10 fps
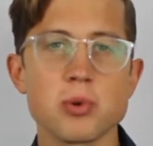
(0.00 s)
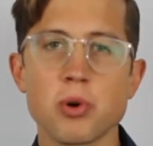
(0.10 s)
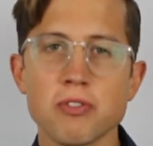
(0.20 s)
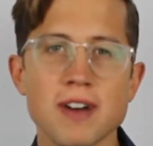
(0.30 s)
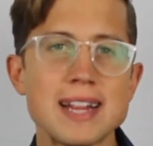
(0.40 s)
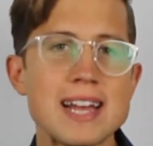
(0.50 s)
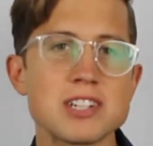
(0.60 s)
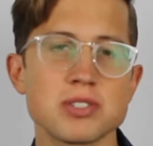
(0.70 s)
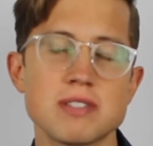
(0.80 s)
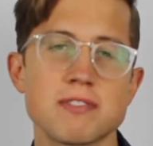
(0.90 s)
or
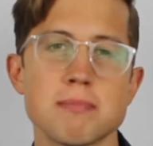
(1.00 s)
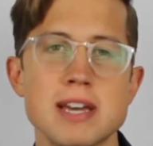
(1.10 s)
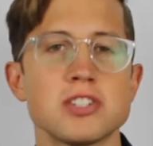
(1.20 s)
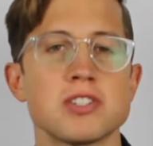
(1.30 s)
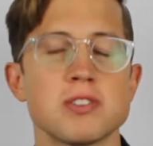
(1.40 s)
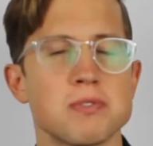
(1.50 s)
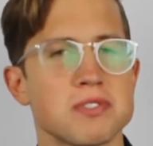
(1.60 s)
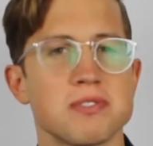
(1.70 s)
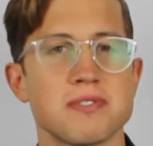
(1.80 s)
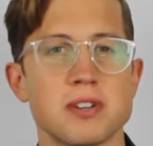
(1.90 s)
financial information
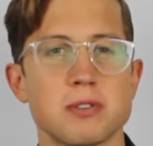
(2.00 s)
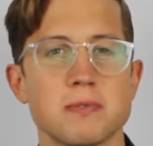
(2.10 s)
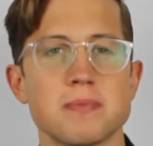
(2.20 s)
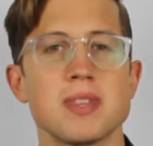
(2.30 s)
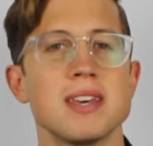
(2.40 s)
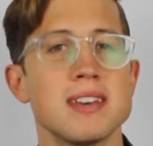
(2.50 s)
over the phone,